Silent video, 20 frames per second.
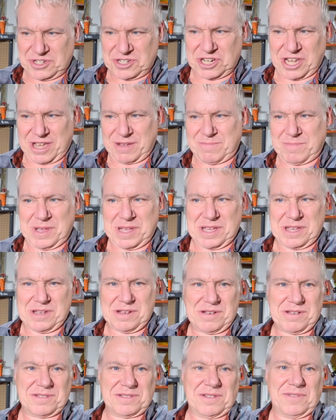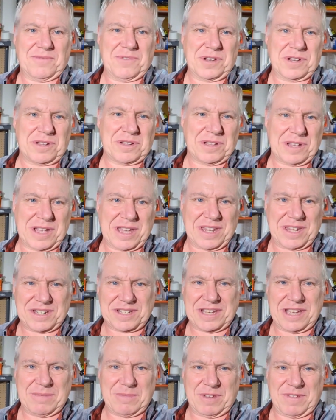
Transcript: check my gears and one click at a time.